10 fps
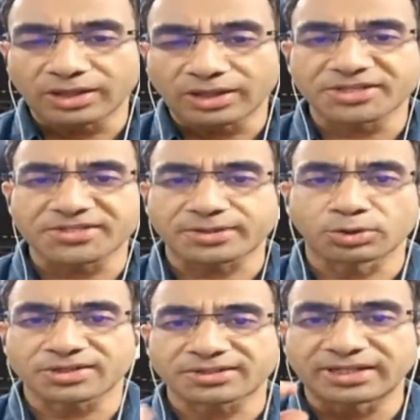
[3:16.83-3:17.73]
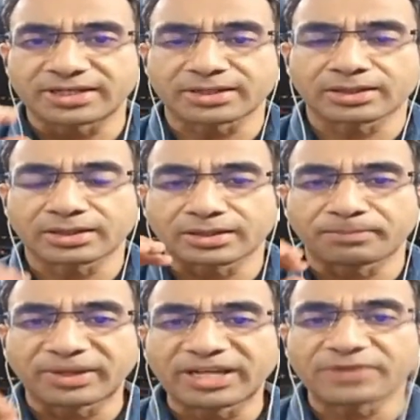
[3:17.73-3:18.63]
all the stakeholders, their
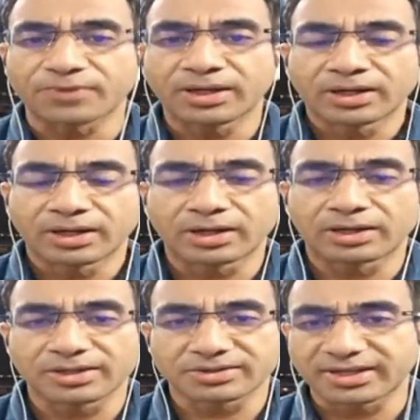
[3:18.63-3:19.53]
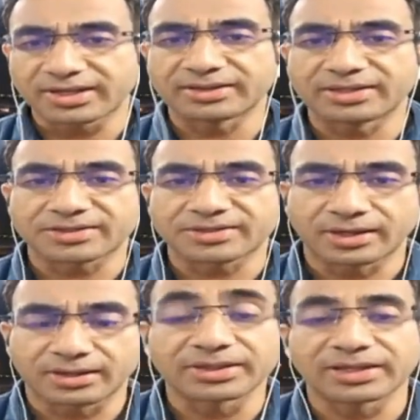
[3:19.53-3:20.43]
belief is there in
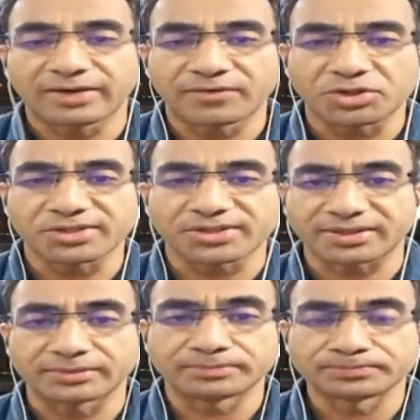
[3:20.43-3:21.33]
the aviation sector.